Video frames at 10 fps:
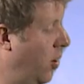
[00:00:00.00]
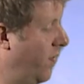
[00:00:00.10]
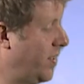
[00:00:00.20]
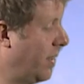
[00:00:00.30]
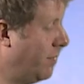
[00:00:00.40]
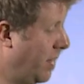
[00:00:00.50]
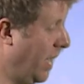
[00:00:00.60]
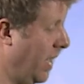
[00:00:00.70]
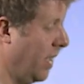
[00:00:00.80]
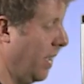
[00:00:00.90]
of
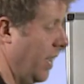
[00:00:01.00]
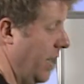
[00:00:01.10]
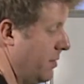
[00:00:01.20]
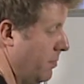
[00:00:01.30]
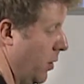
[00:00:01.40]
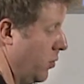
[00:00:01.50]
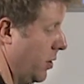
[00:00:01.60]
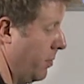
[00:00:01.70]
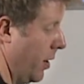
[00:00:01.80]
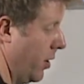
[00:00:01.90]
something is
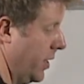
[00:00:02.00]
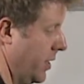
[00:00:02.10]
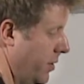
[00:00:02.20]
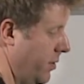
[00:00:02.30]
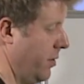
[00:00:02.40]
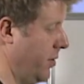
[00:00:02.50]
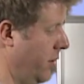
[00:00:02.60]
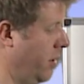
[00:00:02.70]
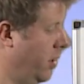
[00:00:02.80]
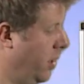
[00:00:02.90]
multiplied.
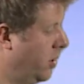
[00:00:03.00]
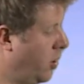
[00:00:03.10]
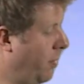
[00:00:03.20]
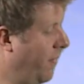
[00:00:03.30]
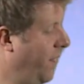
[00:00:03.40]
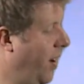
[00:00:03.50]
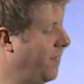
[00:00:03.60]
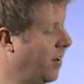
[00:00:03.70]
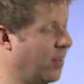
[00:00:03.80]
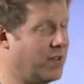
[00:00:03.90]
So it'd be
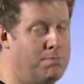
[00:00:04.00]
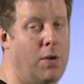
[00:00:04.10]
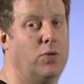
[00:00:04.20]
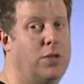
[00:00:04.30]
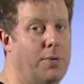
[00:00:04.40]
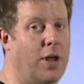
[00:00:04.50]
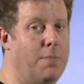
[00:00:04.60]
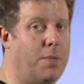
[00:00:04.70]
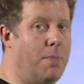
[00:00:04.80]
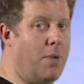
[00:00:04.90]
5/9
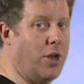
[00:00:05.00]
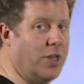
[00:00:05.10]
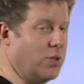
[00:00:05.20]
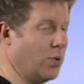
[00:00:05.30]
multiplied by minus